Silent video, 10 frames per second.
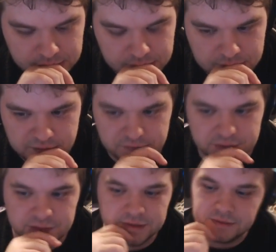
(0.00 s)
Given
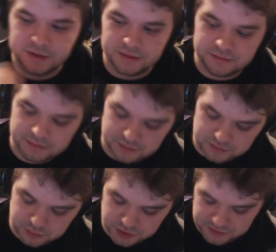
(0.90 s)
the
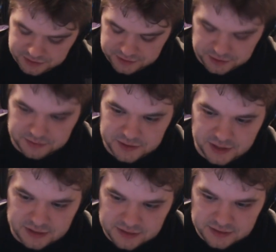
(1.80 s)
previous
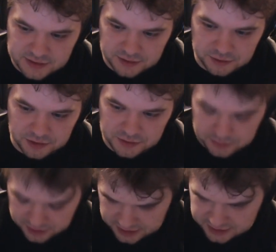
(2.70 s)
circumstances and the grieving
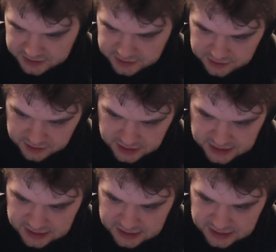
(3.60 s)
process and all that.